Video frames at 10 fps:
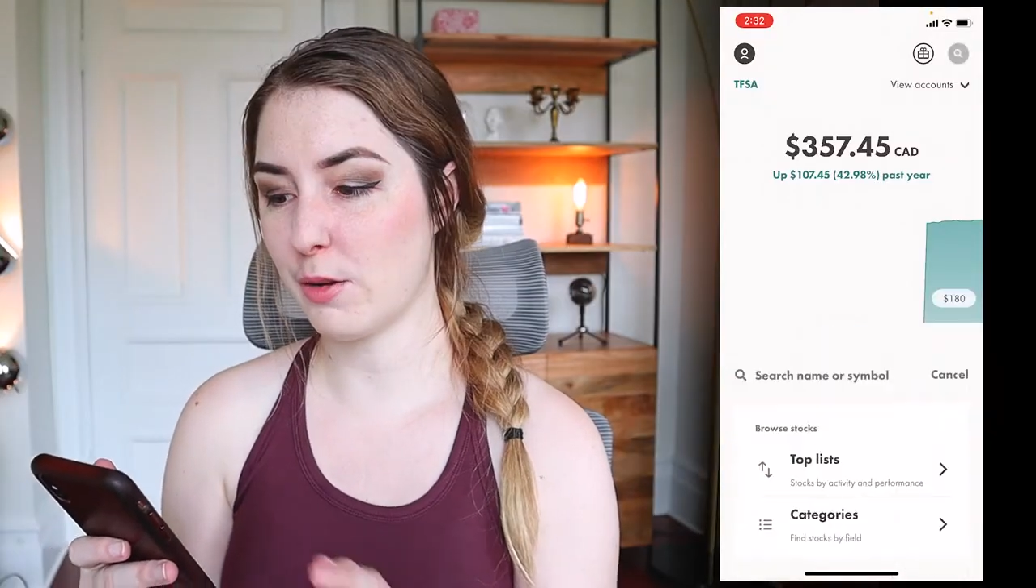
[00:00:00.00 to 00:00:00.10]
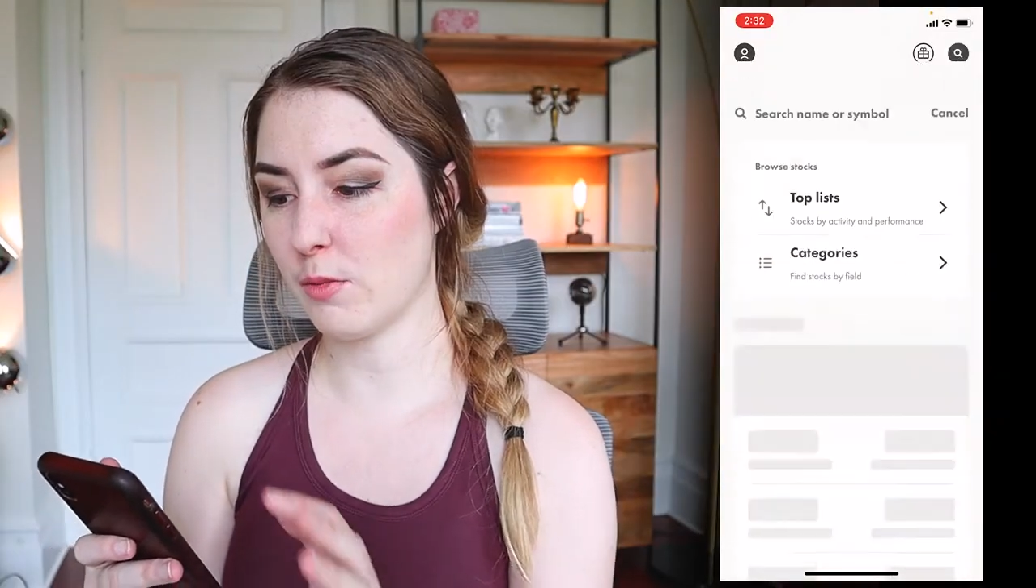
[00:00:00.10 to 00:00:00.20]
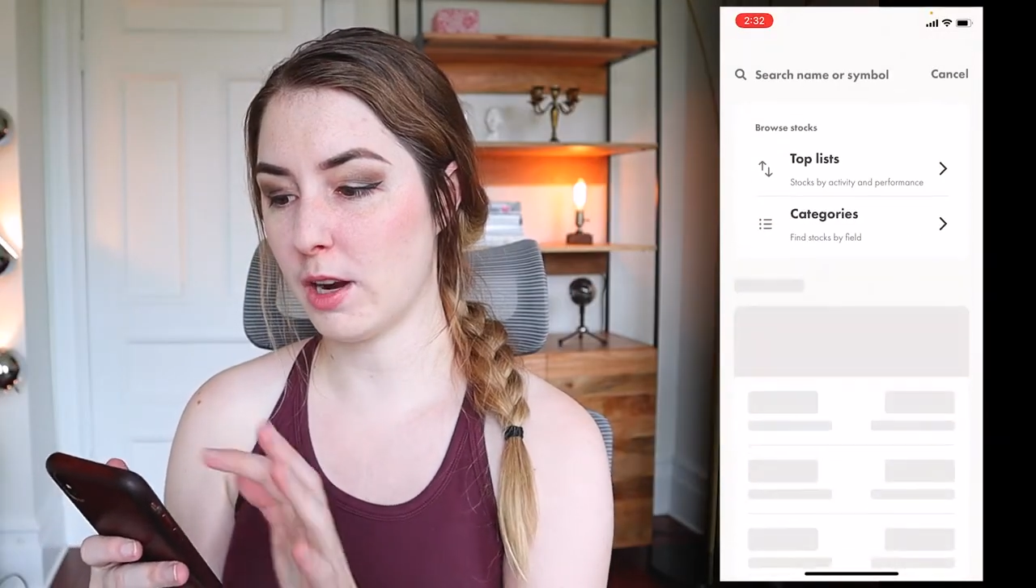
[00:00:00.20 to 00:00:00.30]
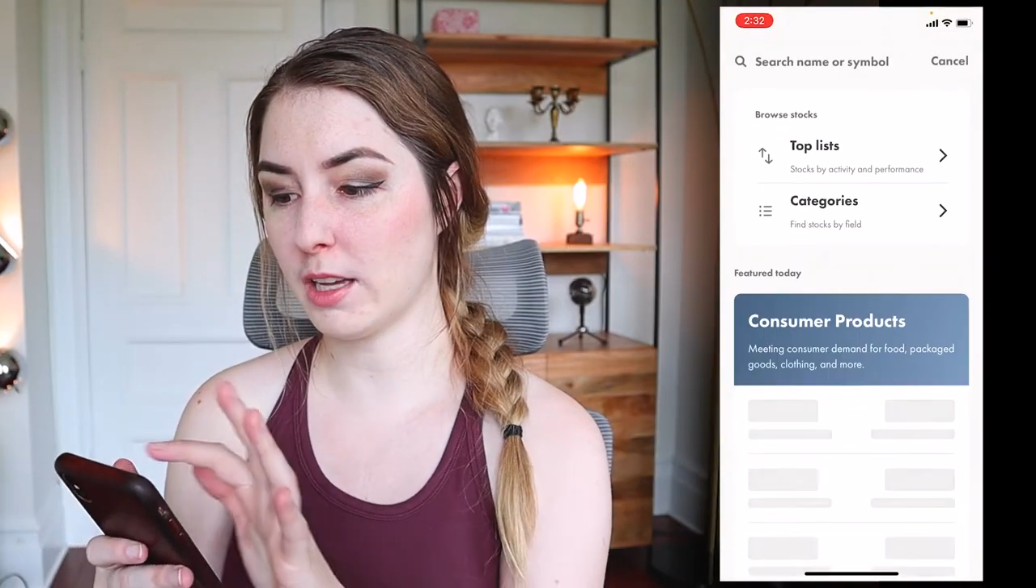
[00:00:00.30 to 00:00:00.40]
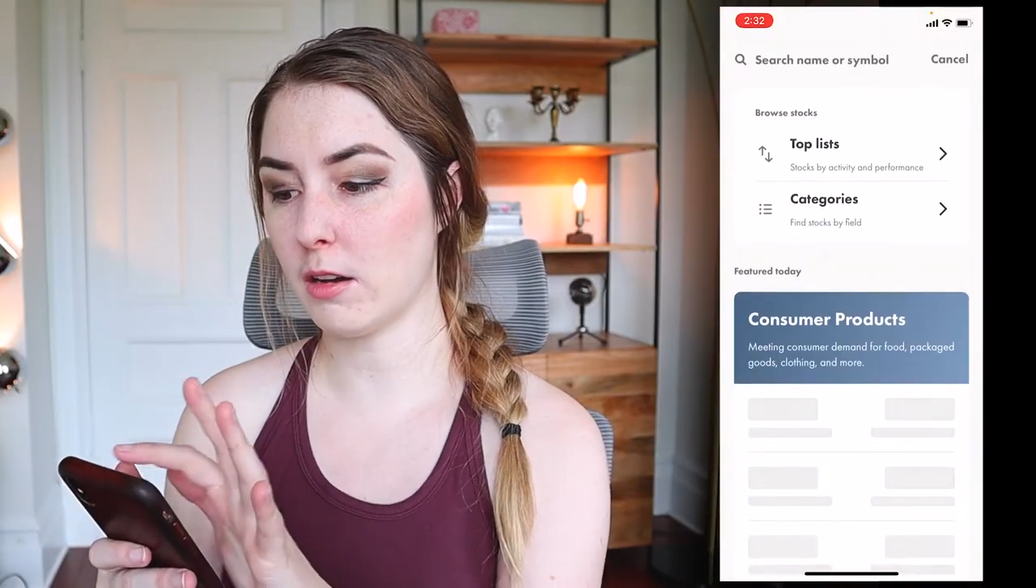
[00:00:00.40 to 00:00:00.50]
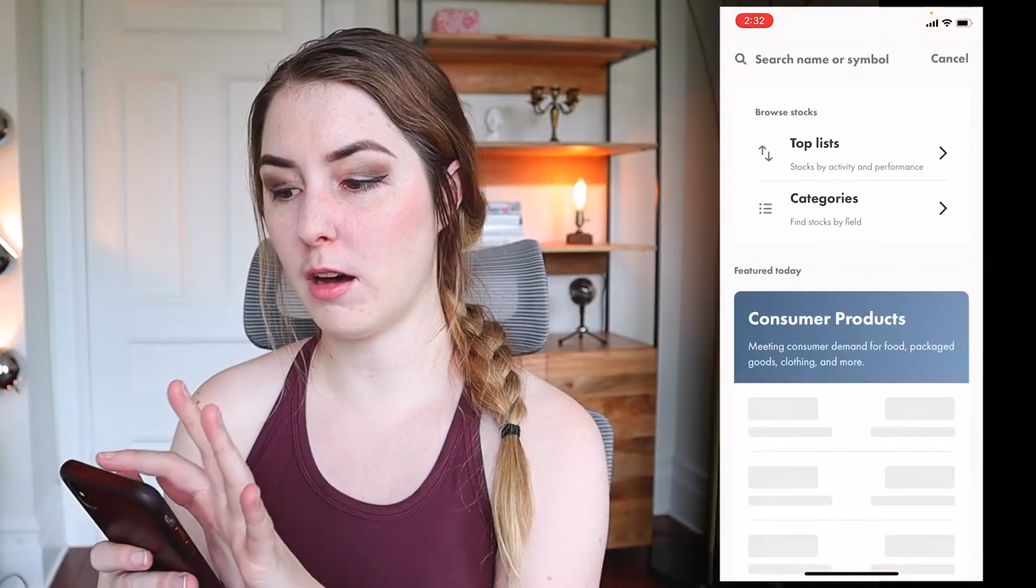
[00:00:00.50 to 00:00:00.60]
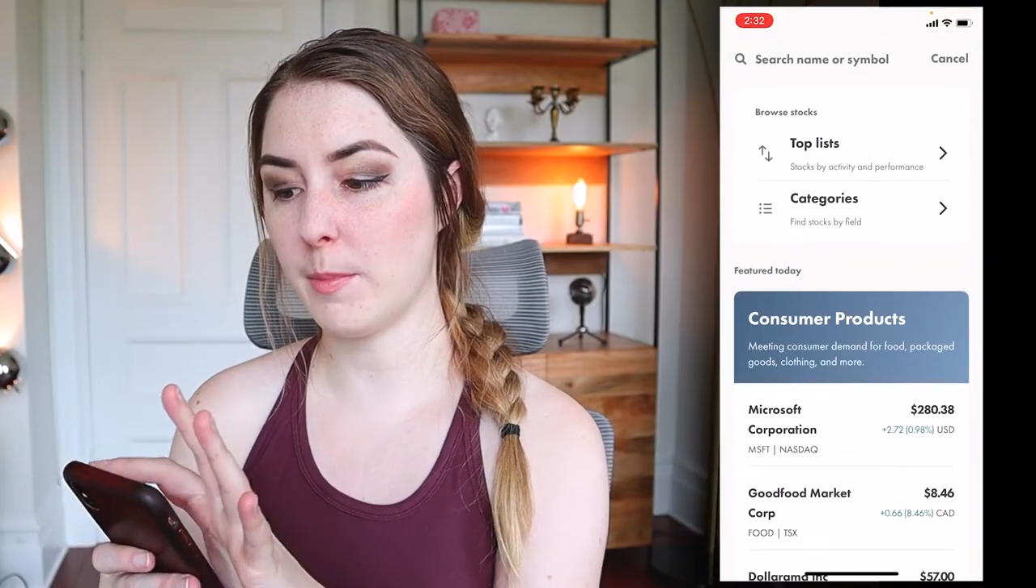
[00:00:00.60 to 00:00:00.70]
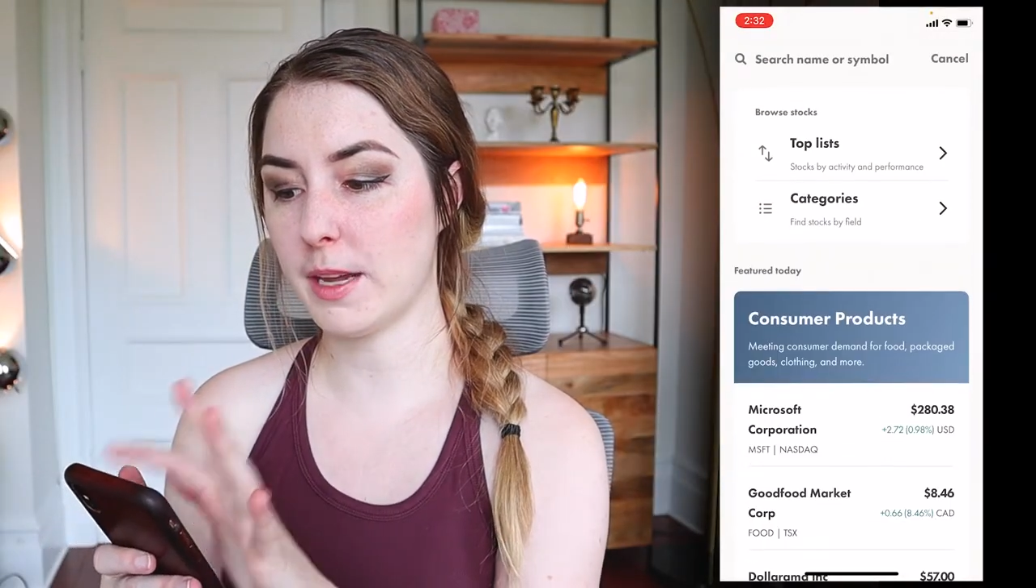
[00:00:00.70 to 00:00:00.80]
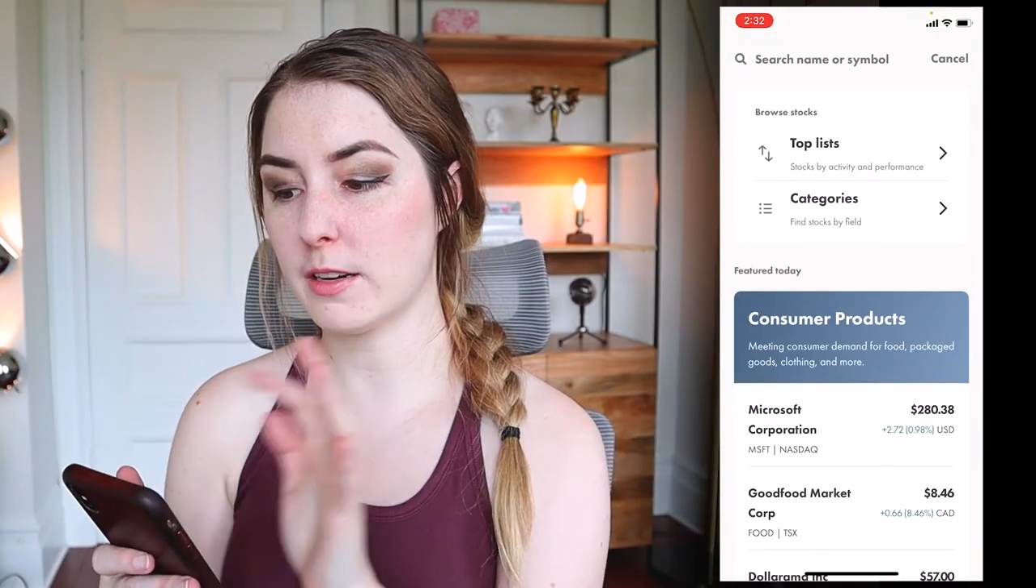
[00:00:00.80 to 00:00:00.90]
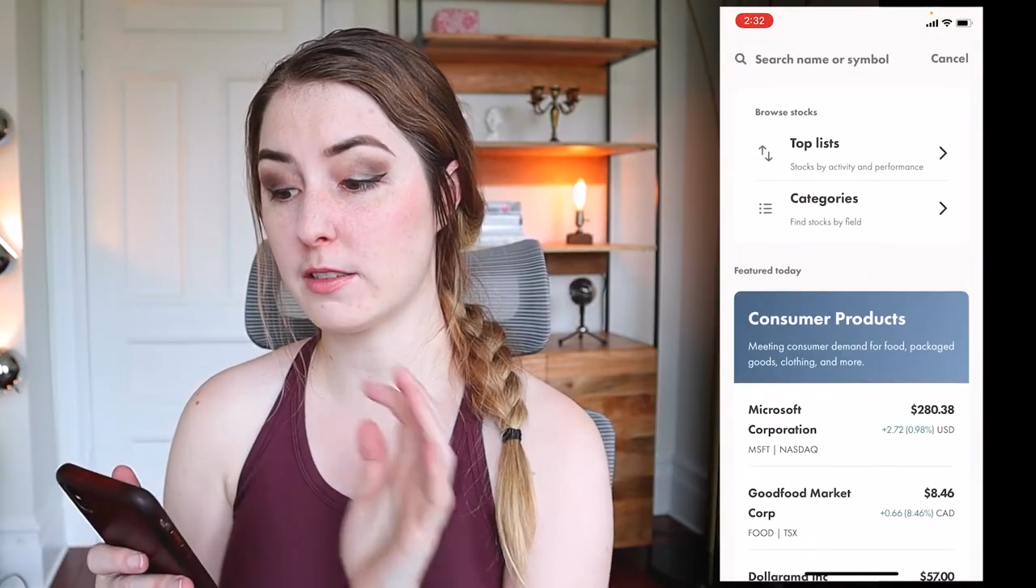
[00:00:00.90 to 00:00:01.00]
we wanna go
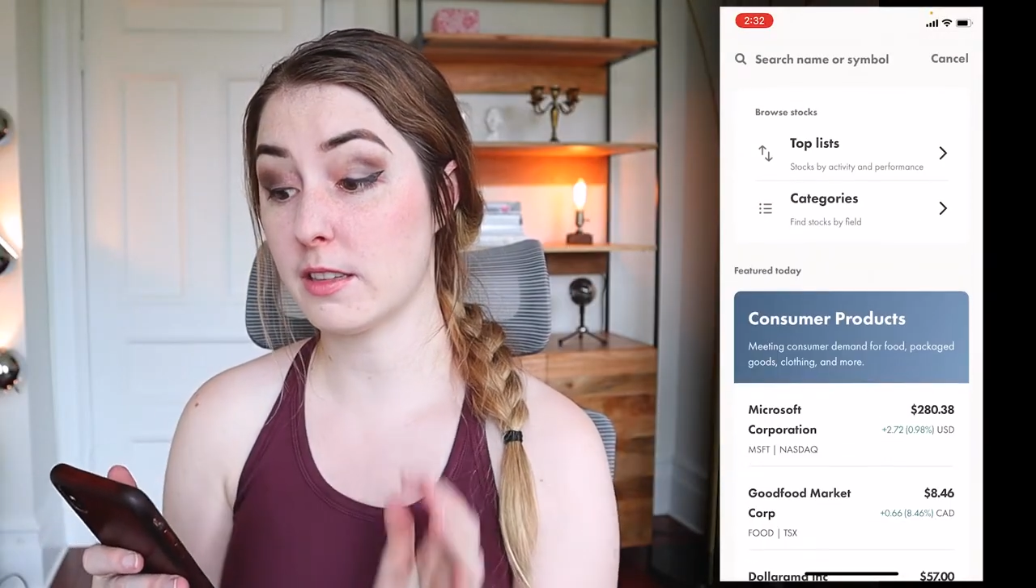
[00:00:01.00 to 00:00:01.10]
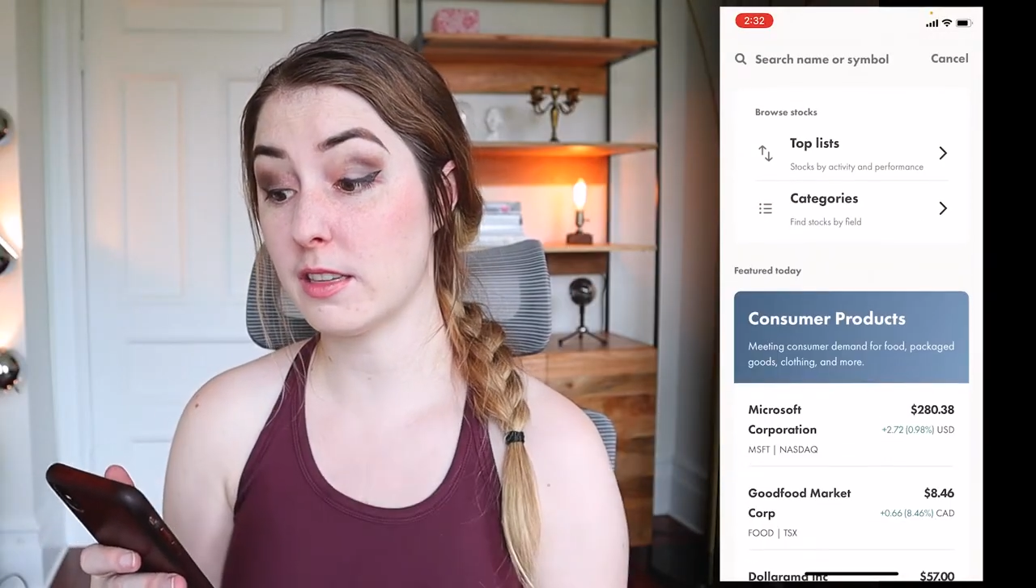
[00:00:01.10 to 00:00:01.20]
up here to